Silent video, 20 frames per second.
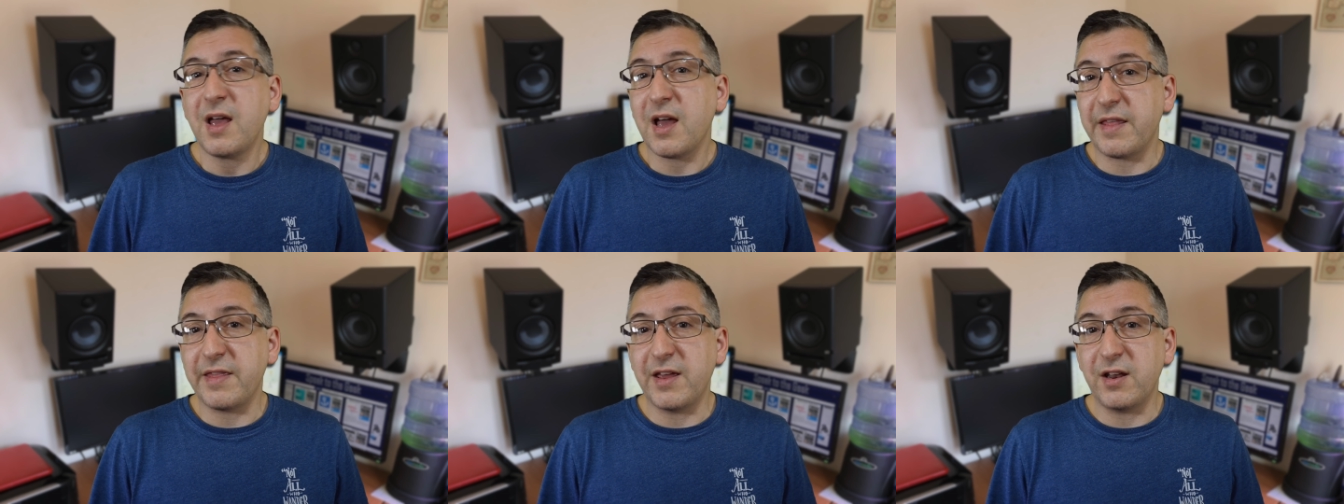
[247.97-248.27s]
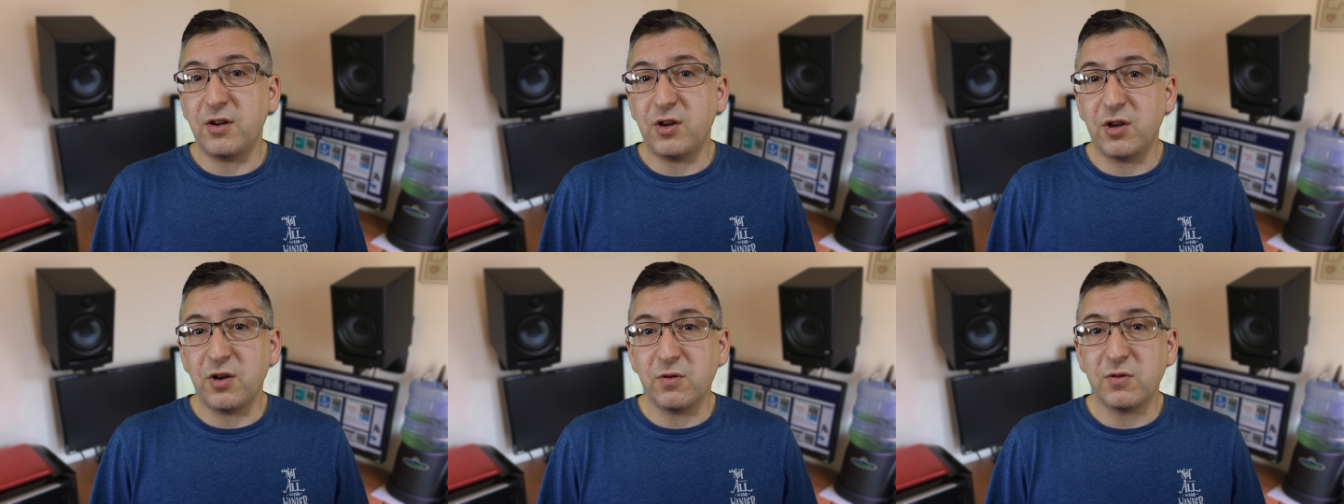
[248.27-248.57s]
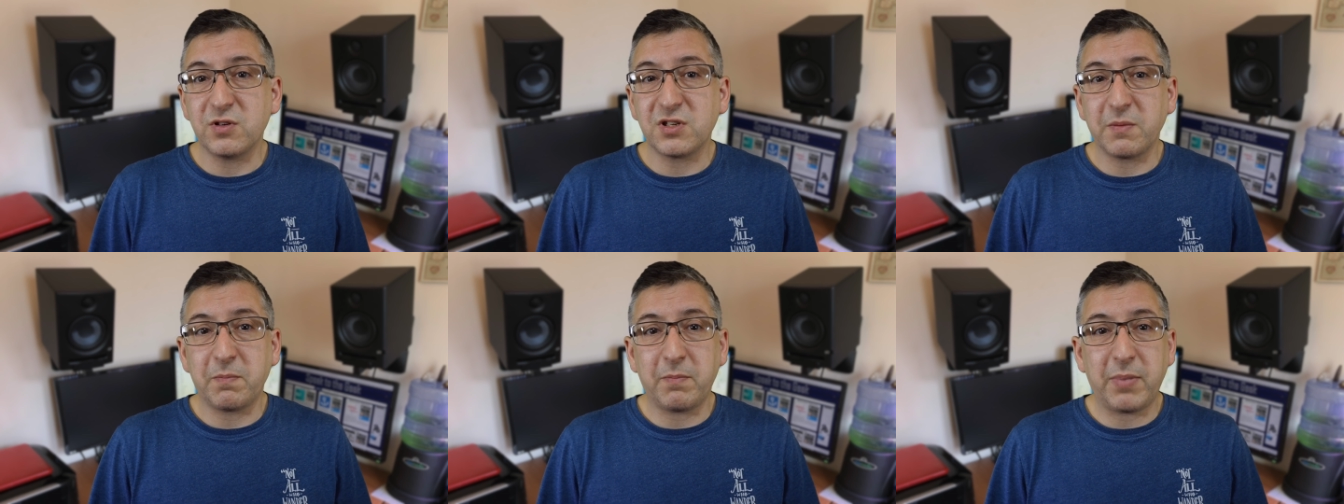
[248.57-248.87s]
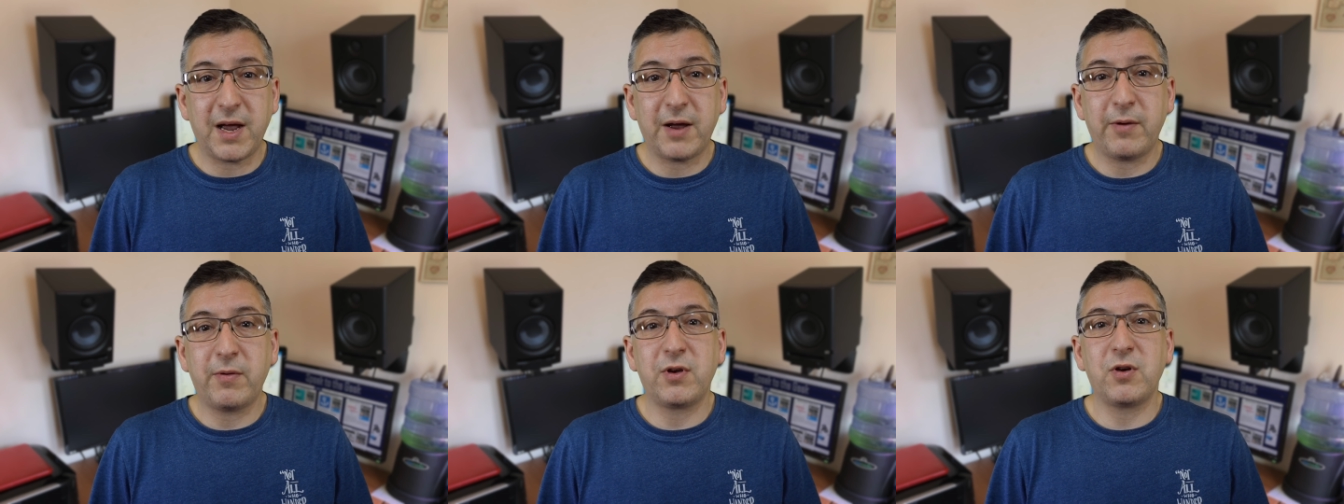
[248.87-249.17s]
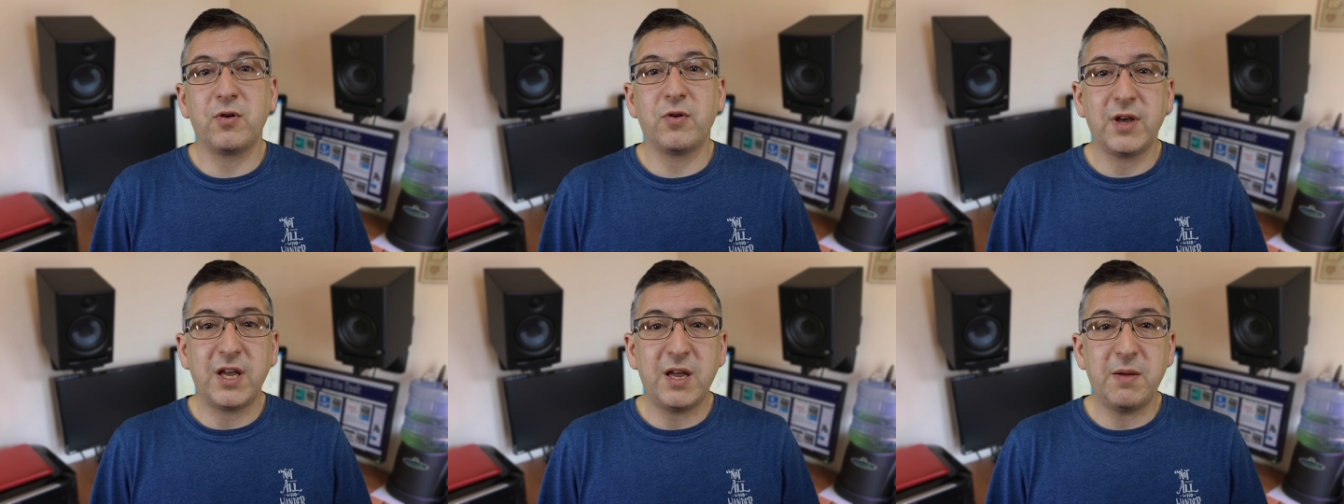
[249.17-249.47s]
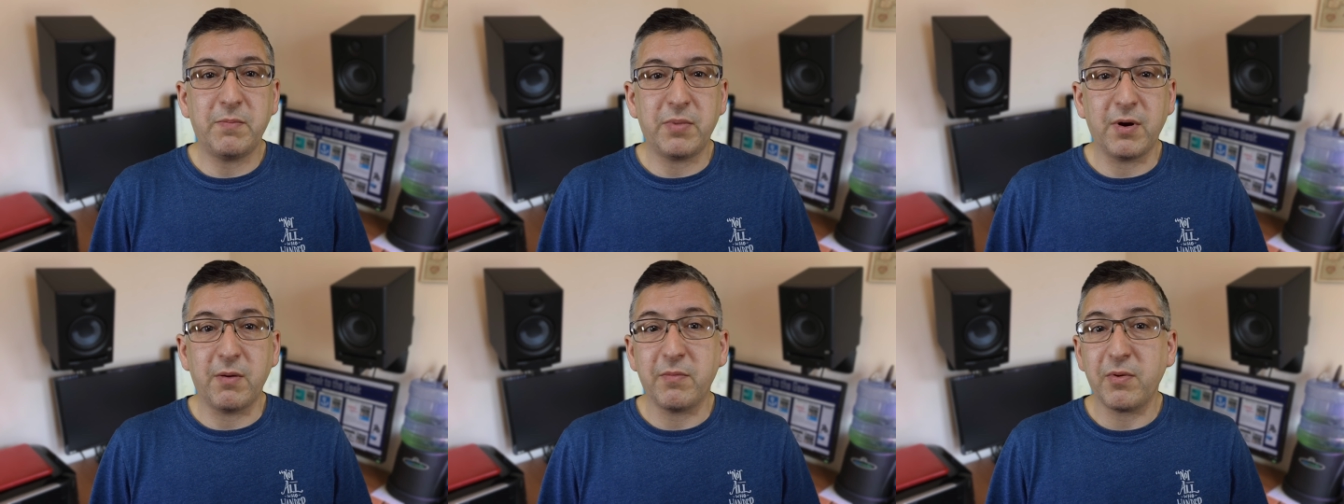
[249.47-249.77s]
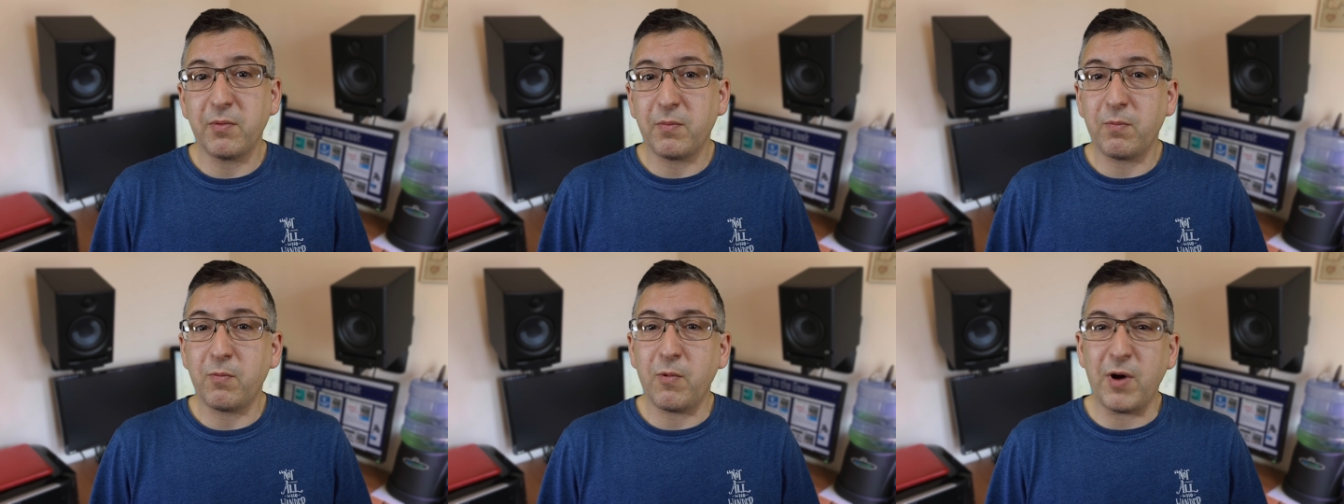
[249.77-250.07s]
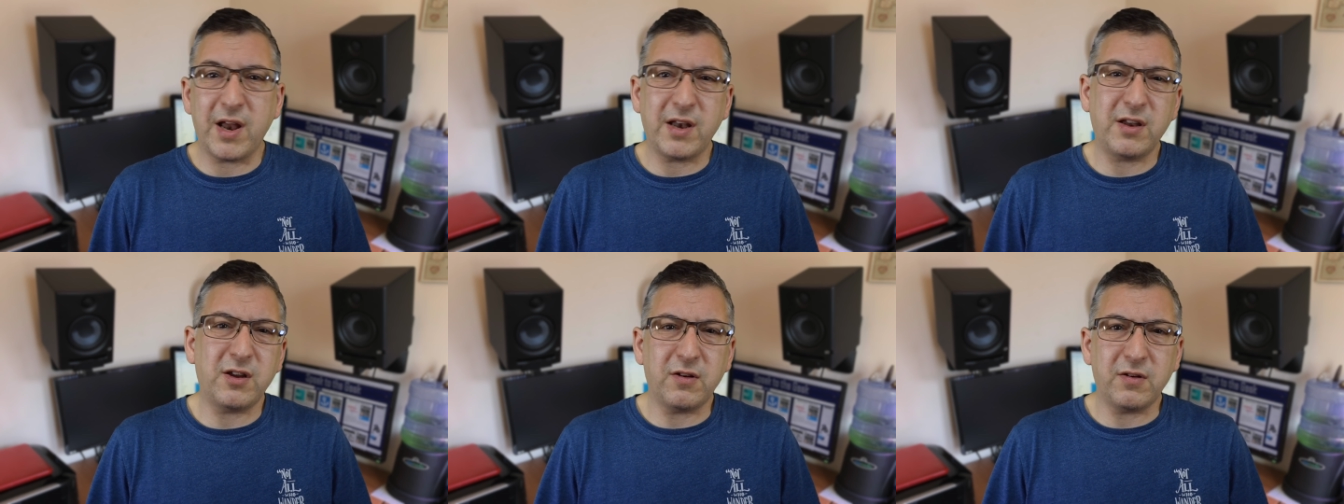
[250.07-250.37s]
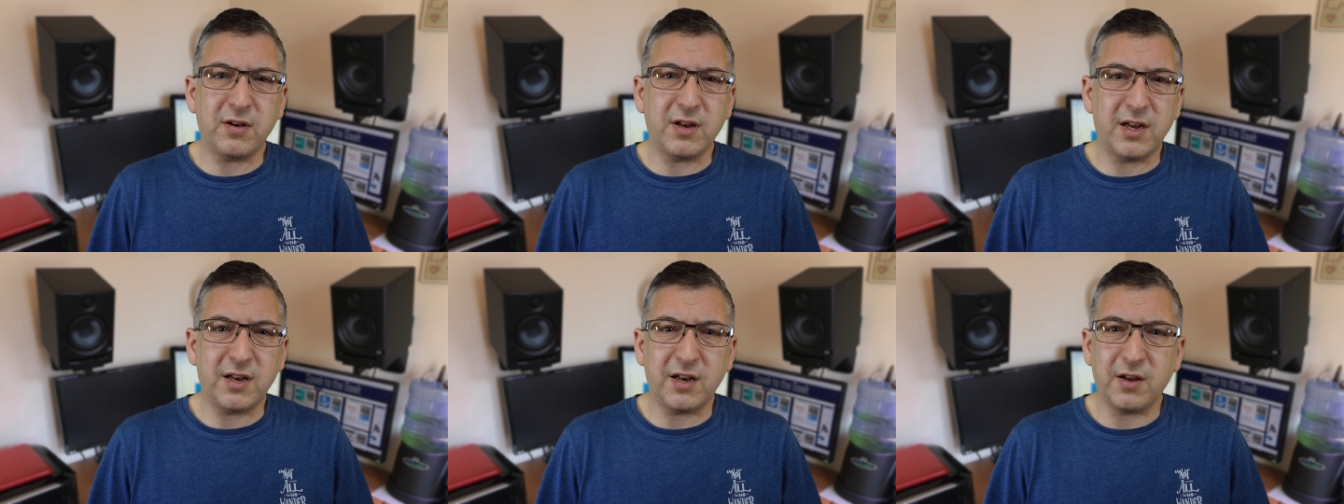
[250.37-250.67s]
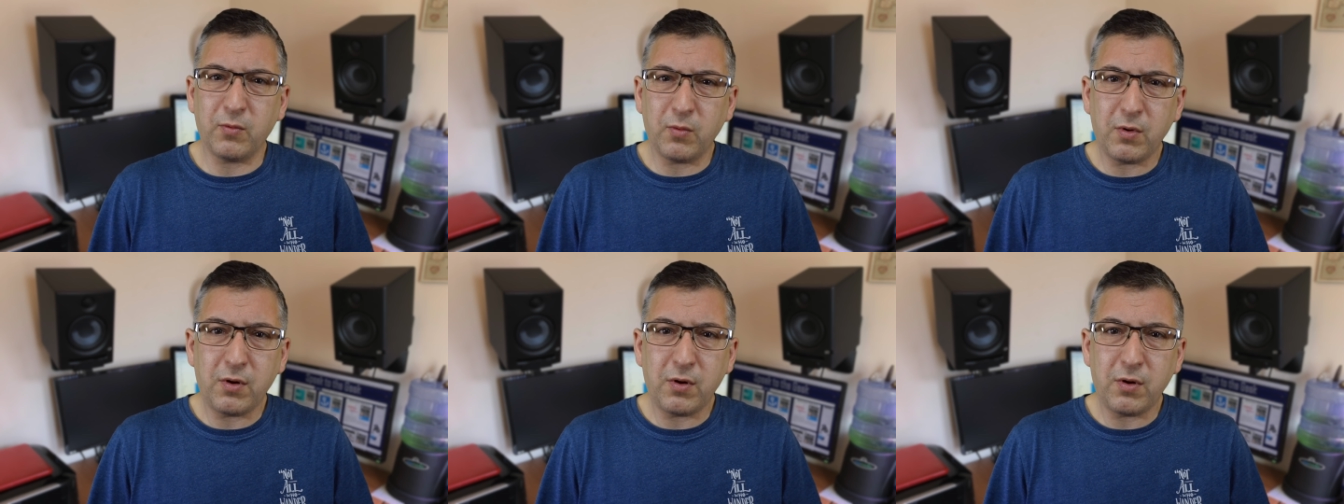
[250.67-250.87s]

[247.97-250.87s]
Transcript: and then use to power your heat pump when you need it